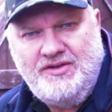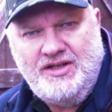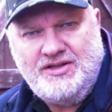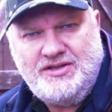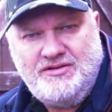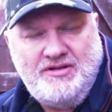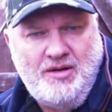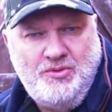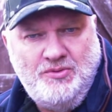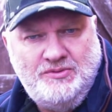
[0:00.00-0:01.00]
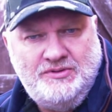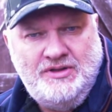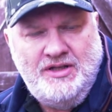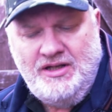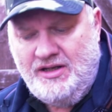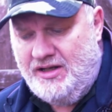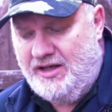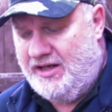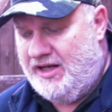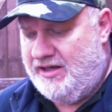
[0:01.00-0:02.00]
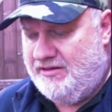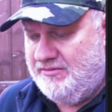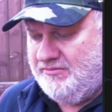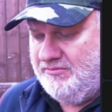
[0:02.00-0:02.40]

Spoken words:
first couple, and then